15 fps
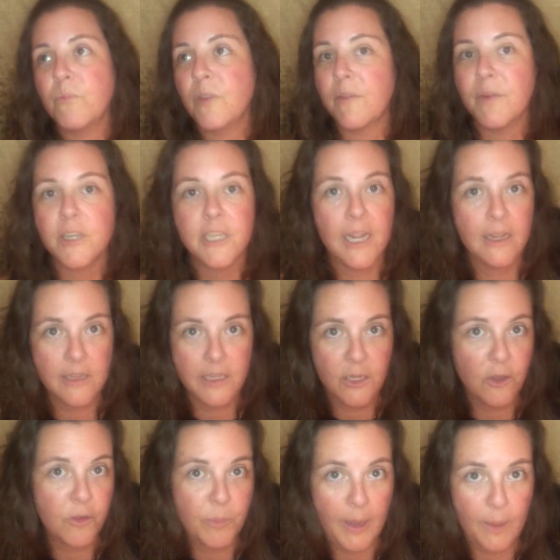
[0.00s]
different daily
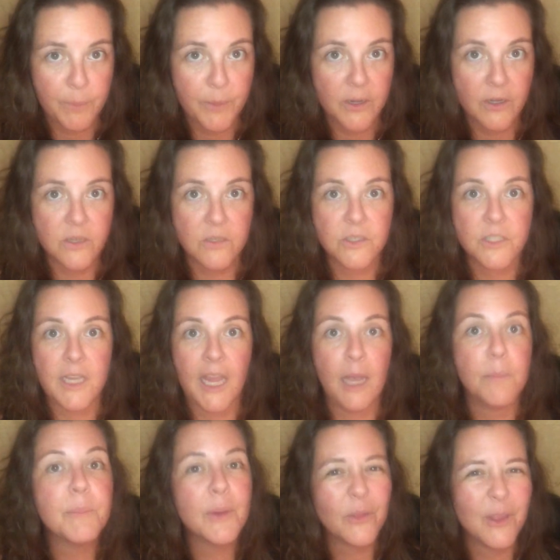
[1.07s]
newspapers,
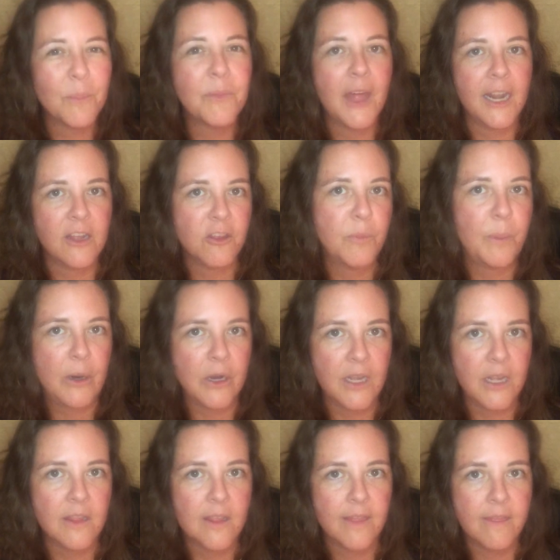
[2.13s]
and built up that
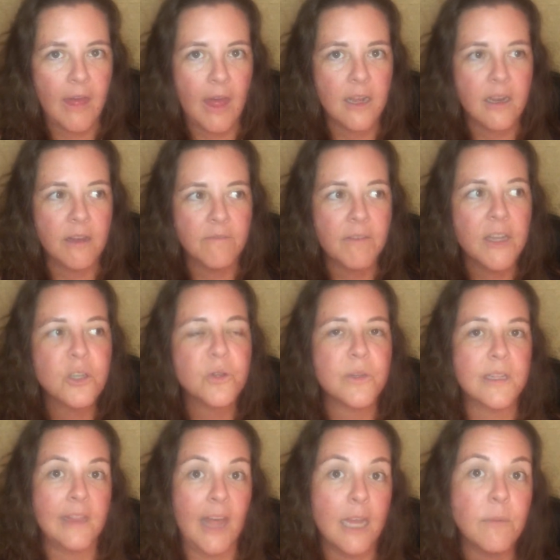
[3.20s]
experience that
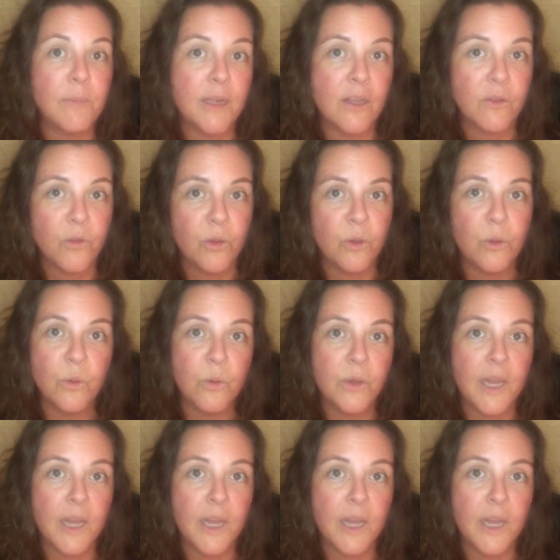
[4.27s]
eventually led me to